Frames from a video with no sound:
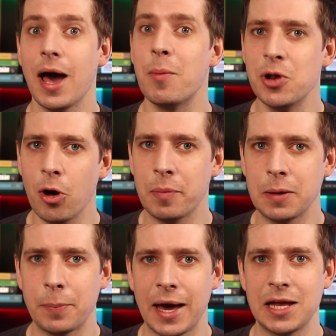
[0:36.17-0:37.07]
and we're not
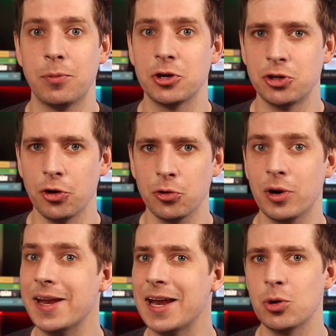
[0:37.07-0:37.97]
being paid by Dodl
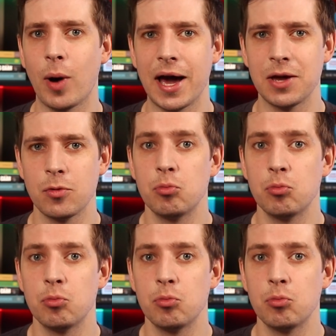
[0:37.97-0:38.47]
in any way.